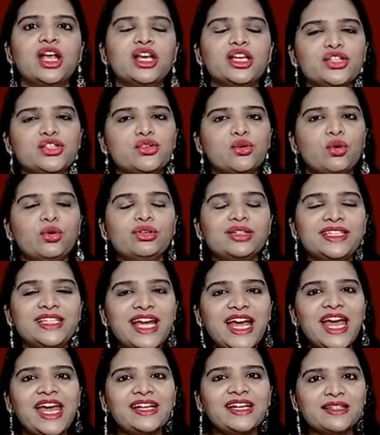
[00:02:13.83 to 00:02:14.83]
So
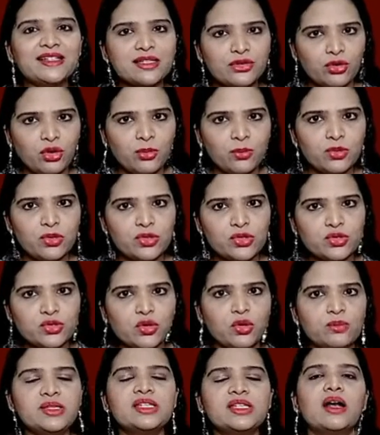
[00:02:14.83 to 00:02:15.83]
the X
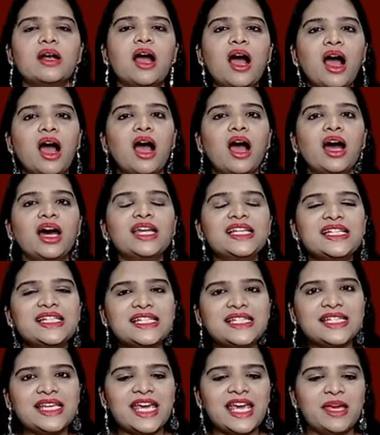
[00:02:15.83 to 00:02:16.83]
chromosomes are
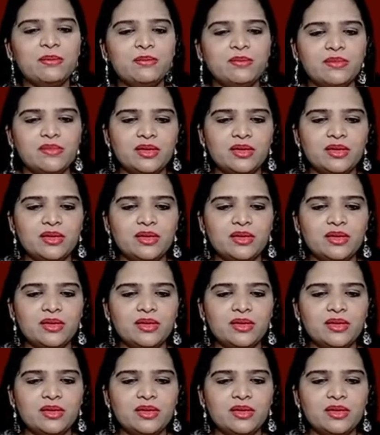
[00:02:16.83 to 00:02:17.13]
same.